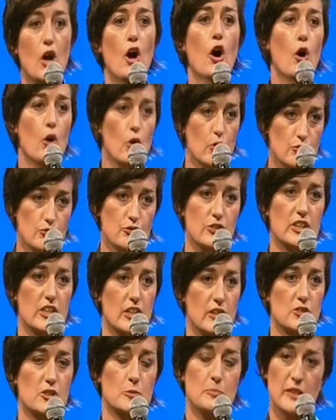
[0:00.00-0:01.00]
Ordinary
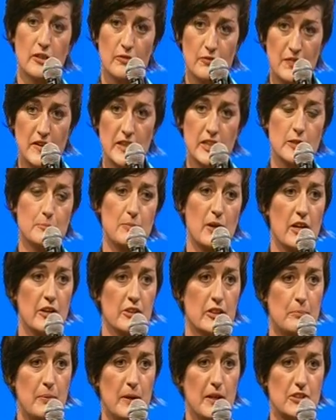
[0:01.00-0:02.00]
girls are being fingered behind
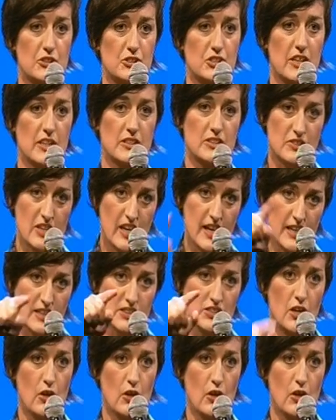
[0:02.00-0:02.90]
the bike shed. That is not